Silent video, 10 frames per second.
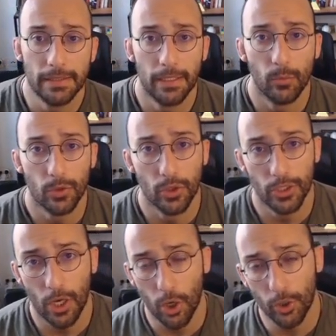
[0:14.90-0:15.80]
and then we're
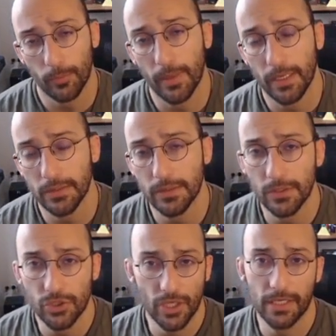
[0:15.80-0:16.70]
gonna automate
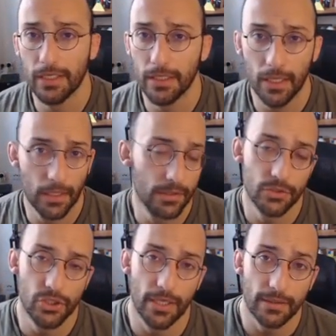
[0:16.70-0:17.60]
checking and
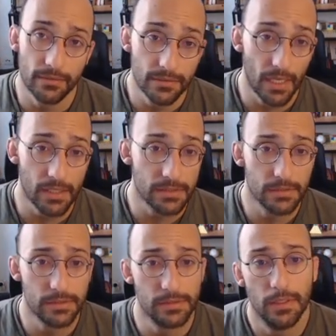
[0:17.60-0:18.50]
unchecking
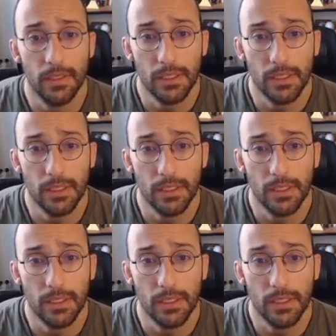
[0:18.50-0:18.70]
tasks,